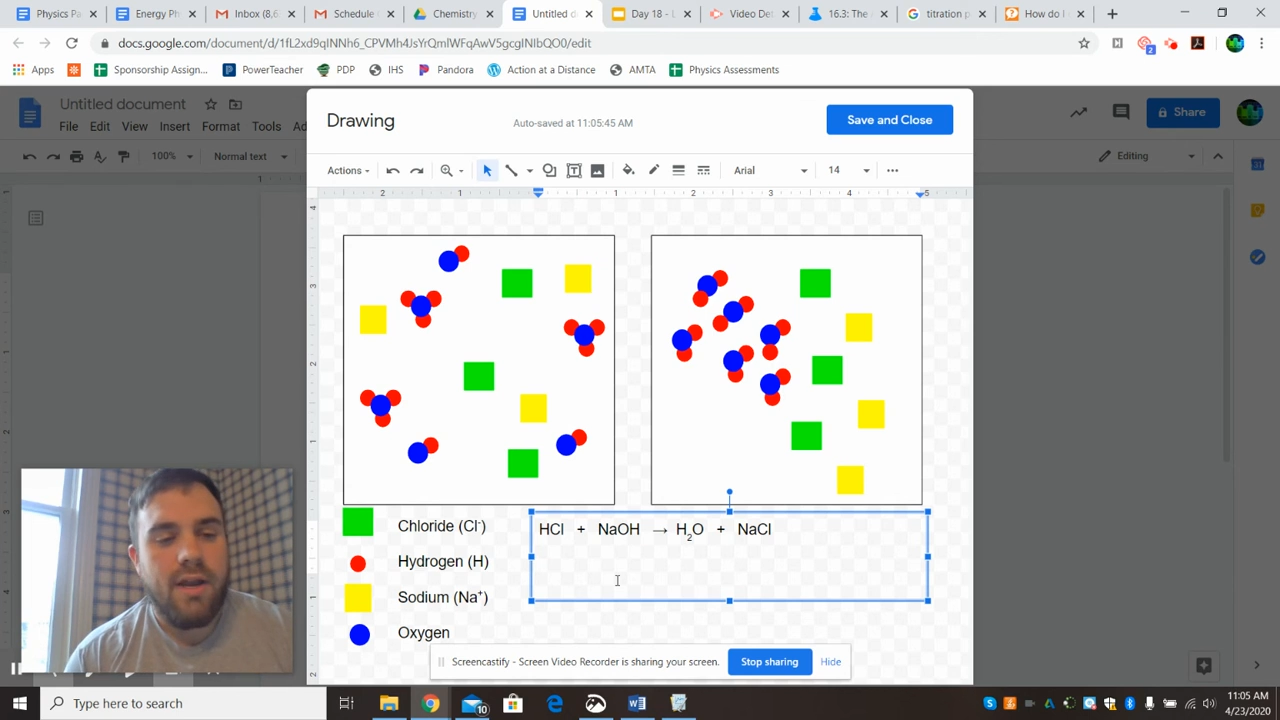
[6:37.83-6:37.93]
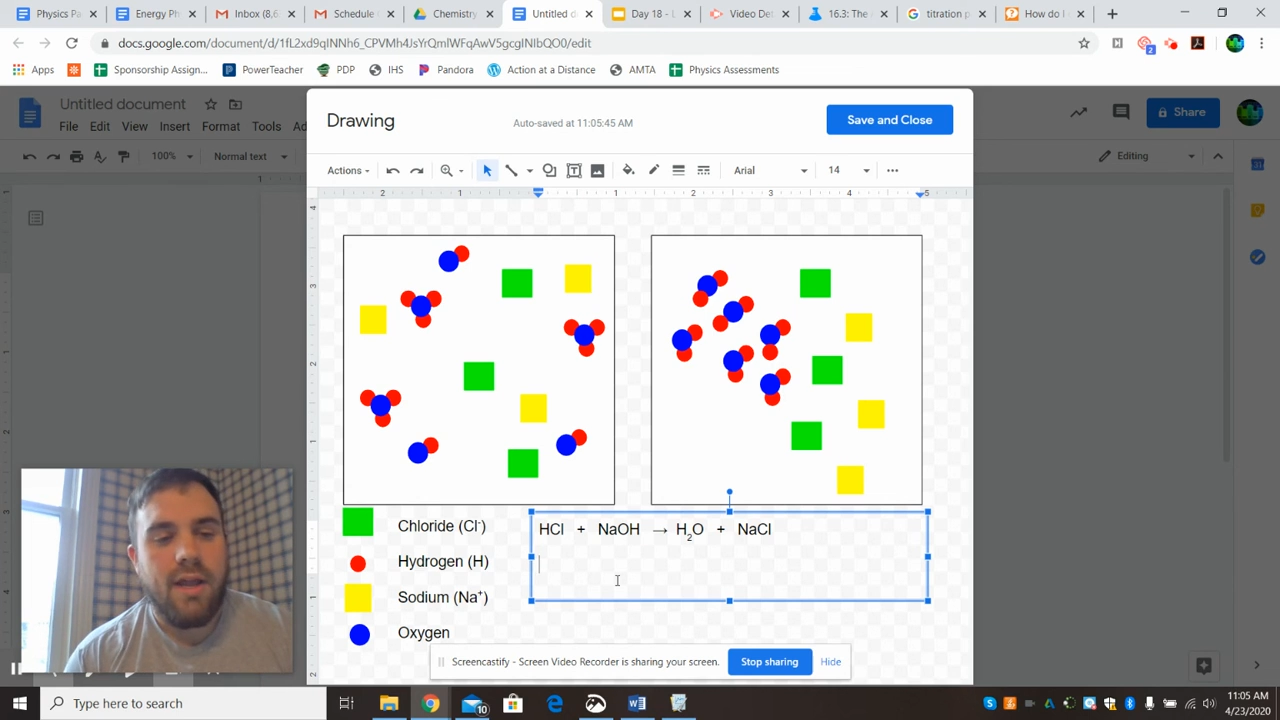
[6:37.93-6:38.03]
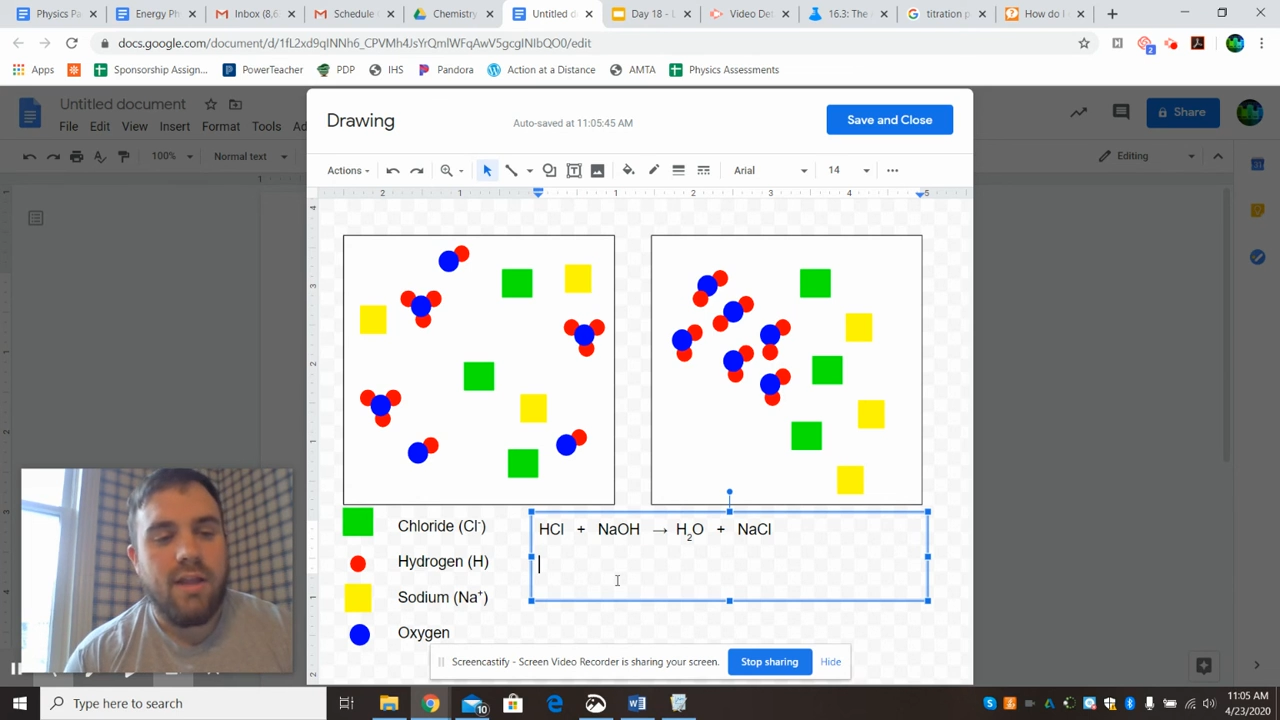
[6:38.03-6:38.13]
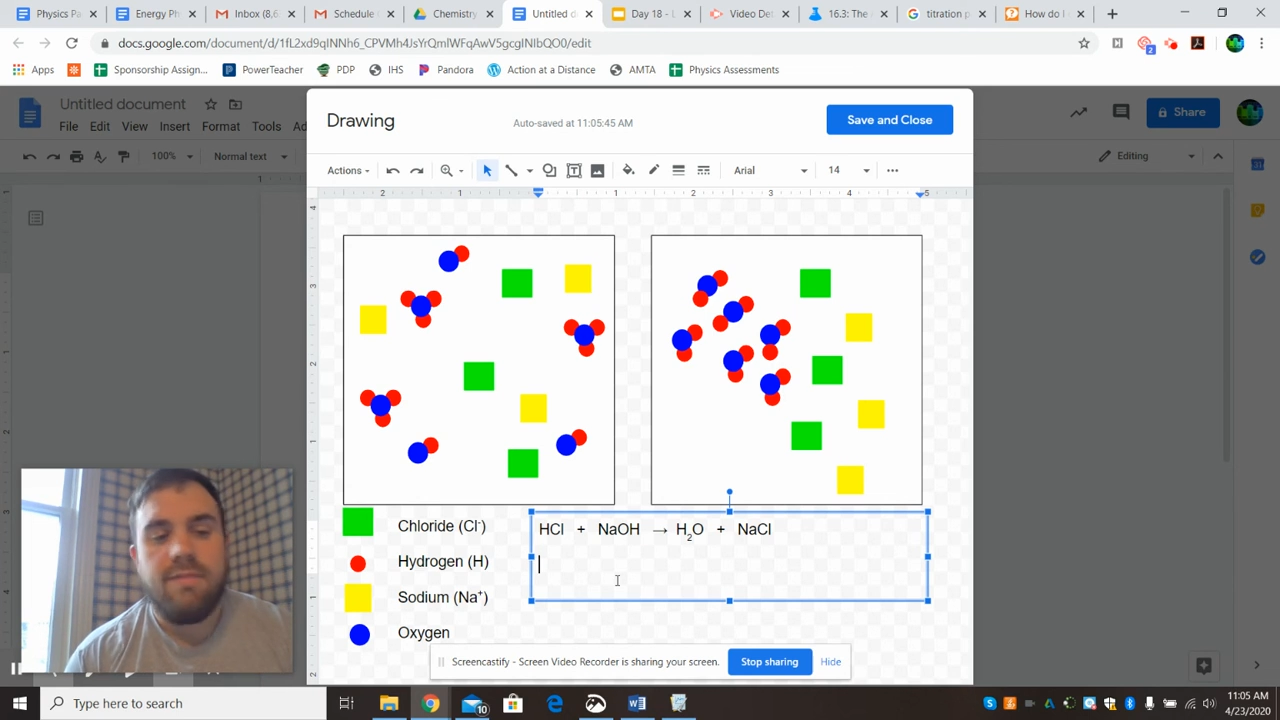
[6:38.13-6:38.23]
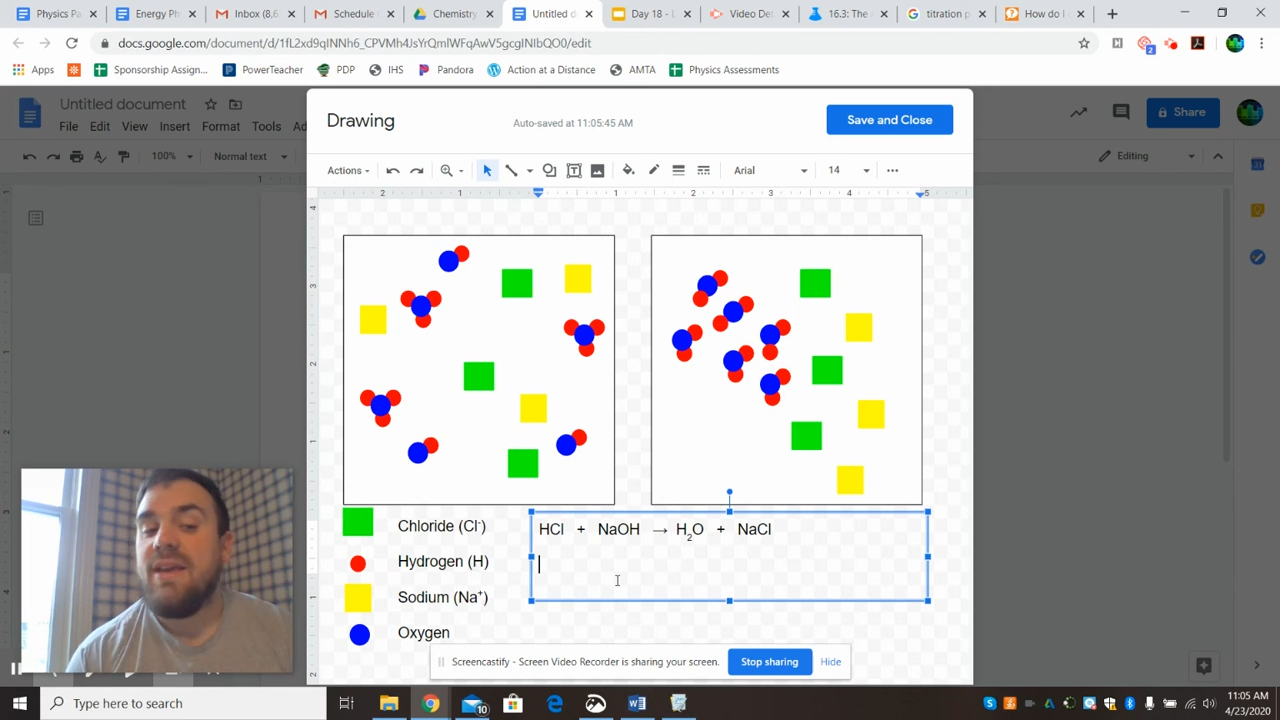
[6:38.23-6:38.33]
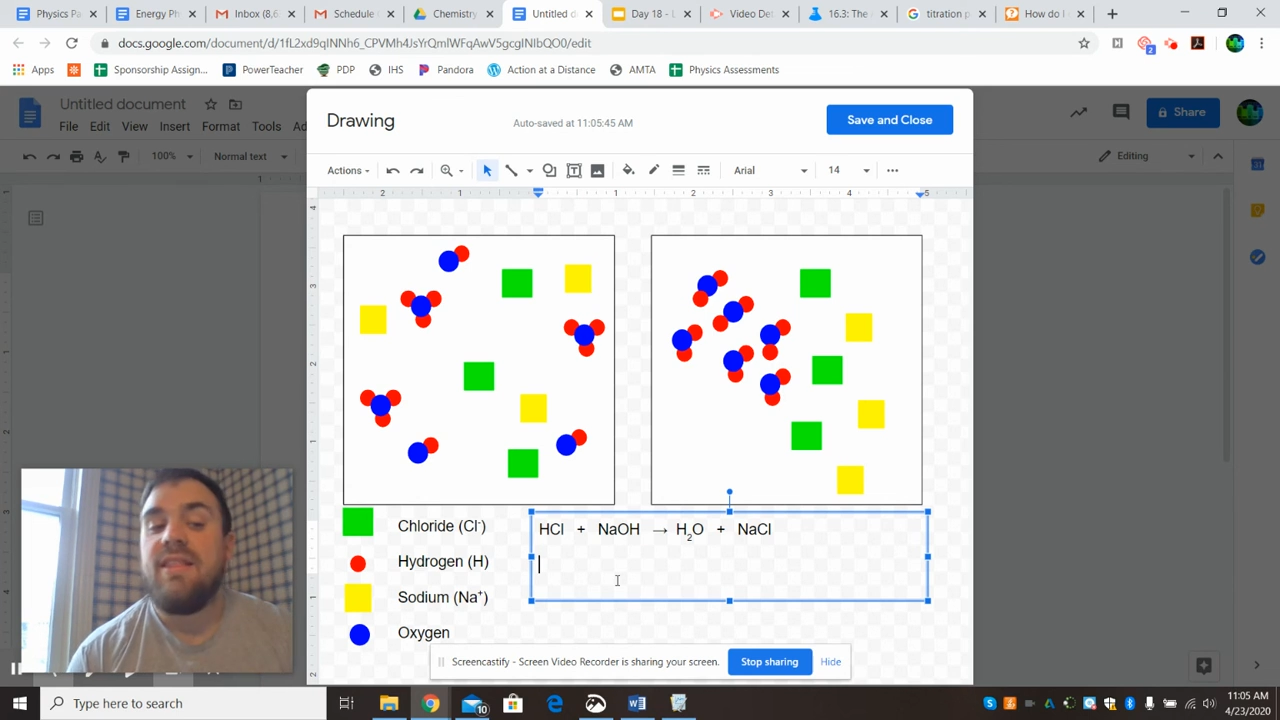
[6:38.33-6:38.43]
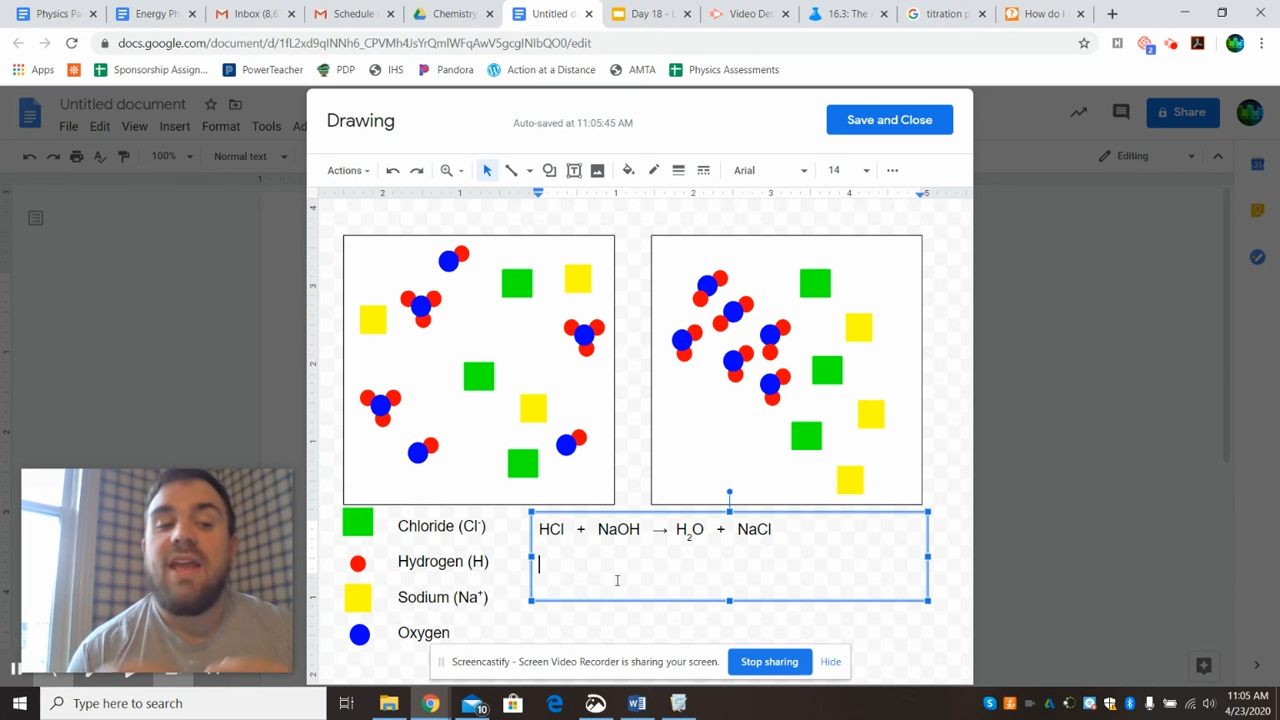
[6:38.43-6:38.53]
ions because they